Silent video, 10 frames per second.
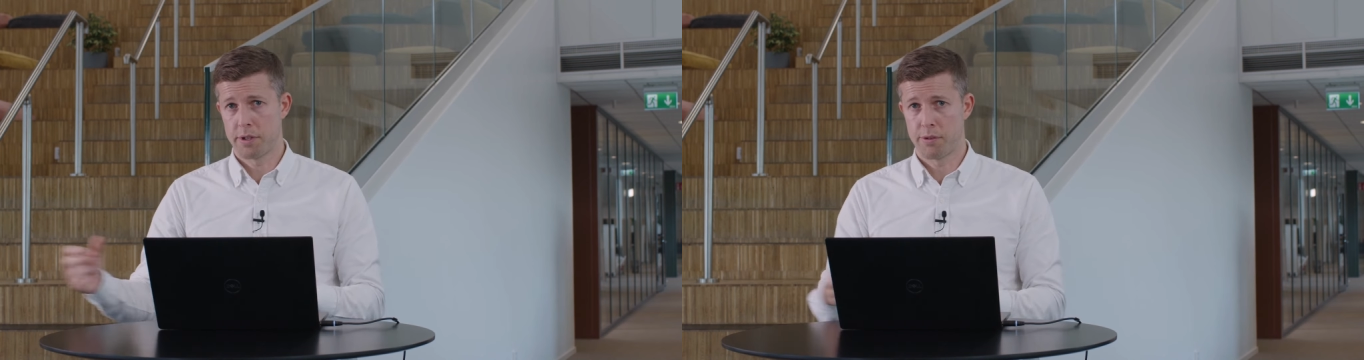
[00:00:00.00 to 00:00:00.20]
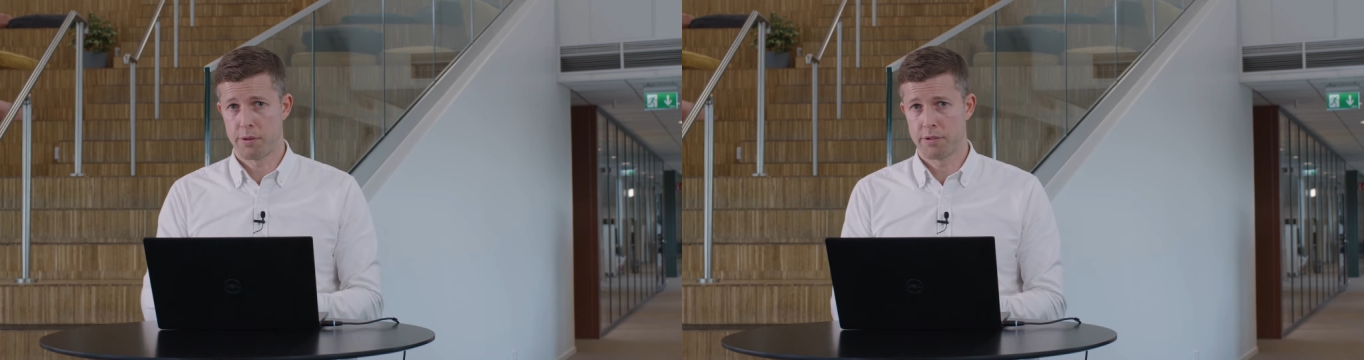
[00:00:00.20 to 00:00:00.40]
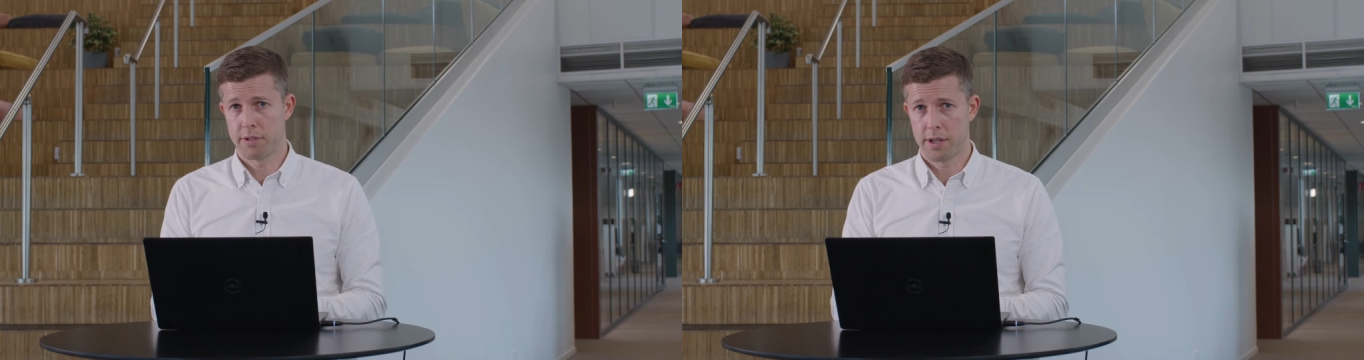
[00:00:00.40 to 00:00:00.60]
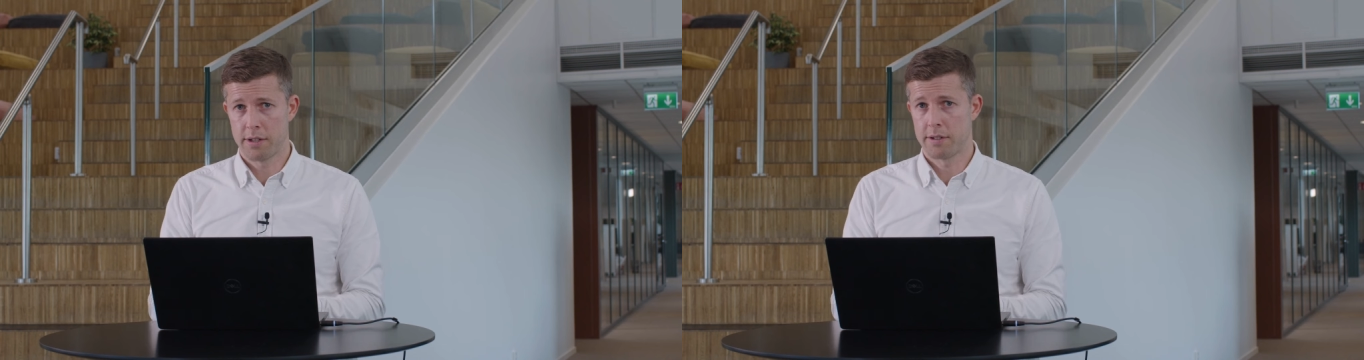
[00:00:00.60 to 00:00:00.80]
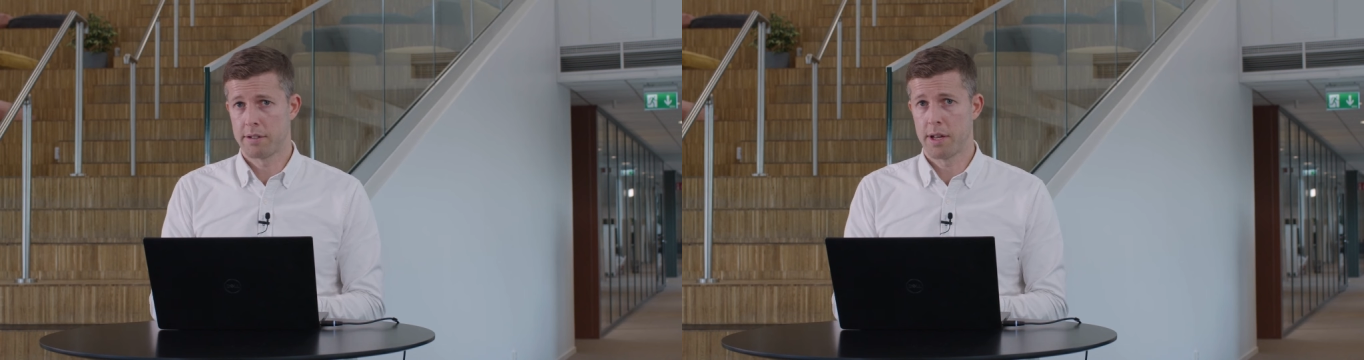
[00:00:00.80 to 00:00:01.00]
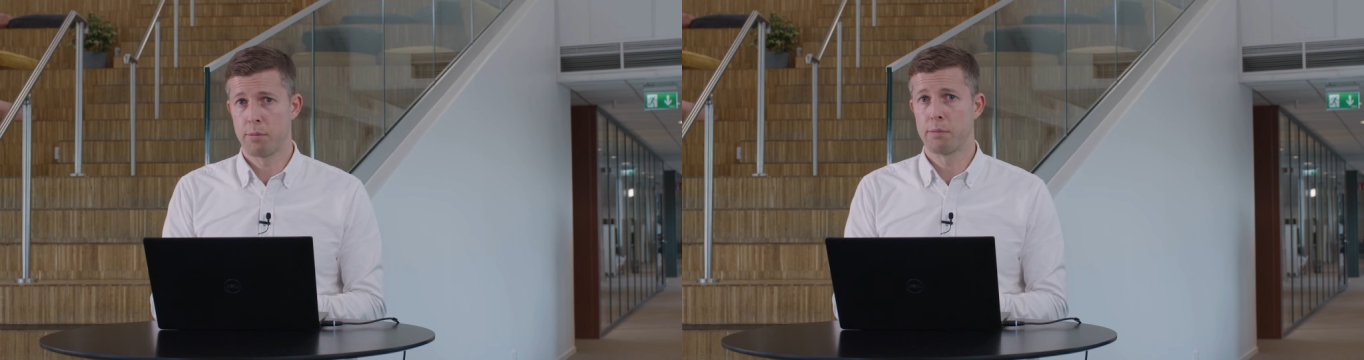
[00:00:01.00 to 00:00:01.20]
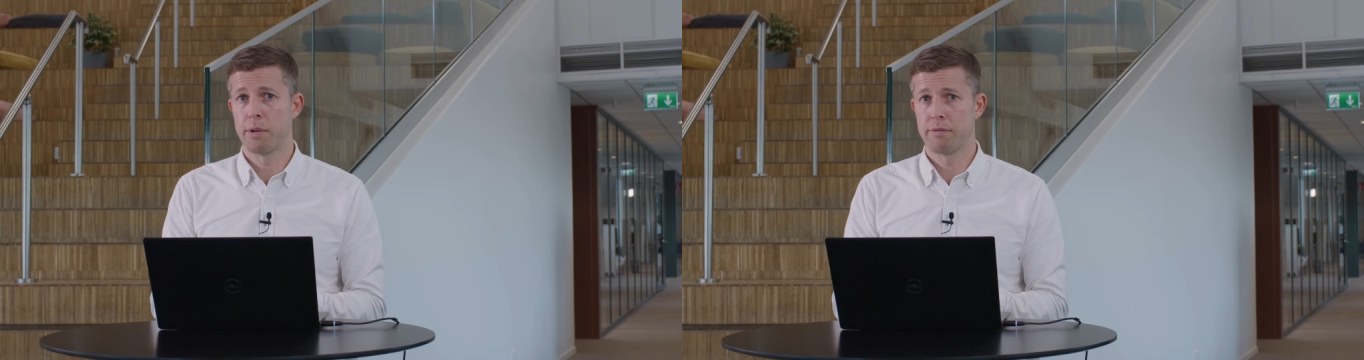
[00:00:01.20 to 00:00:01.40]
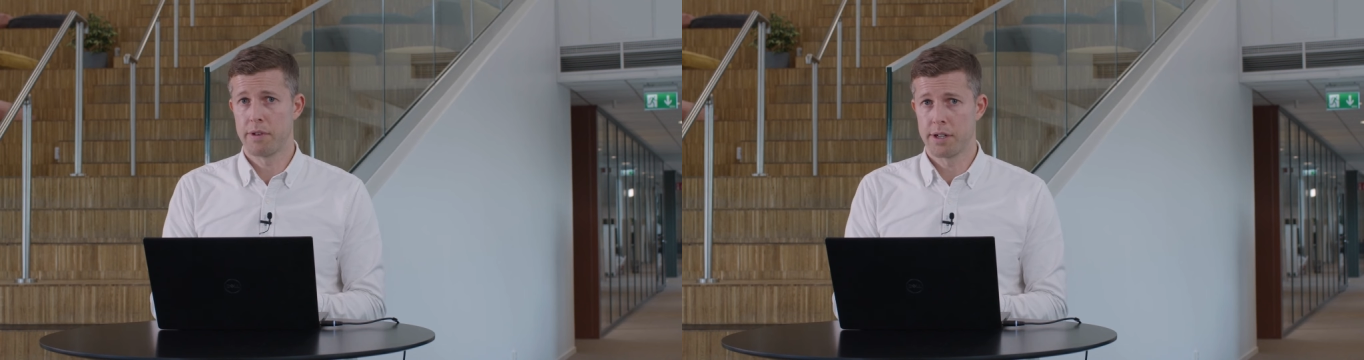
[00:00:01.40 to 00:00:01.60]
across studies, that will
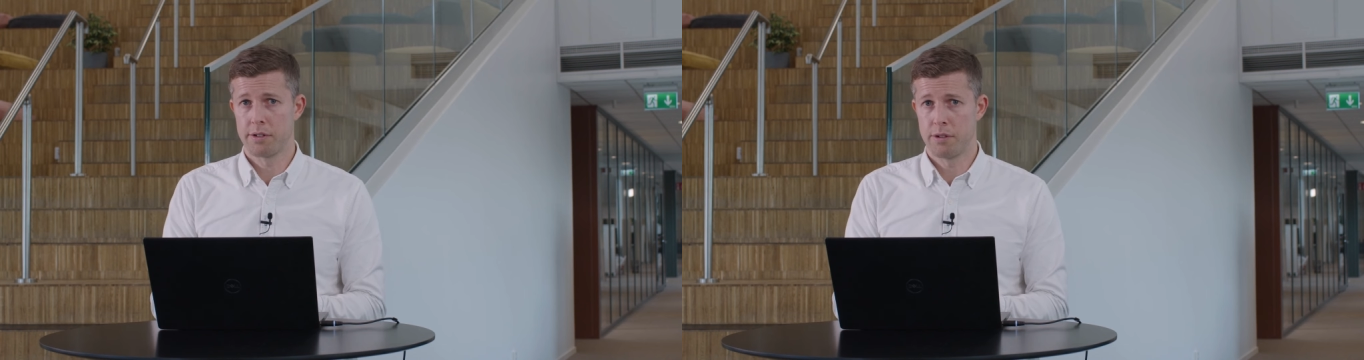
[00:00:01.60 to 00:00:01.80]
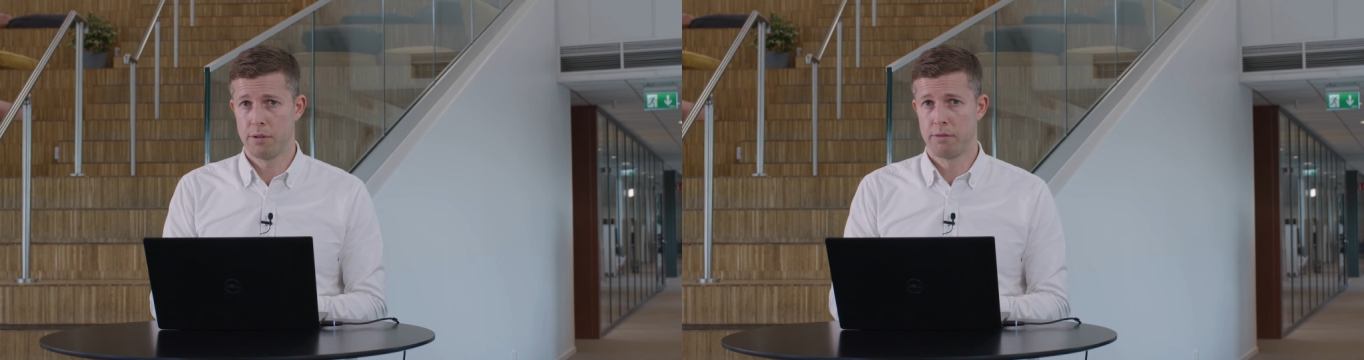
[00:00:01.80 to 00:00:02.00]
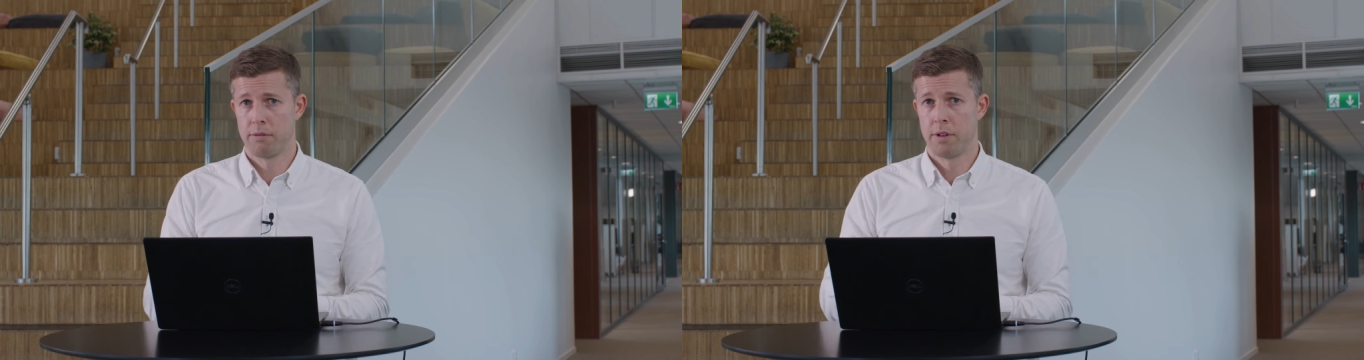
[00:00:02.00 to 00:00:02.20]
be fine too.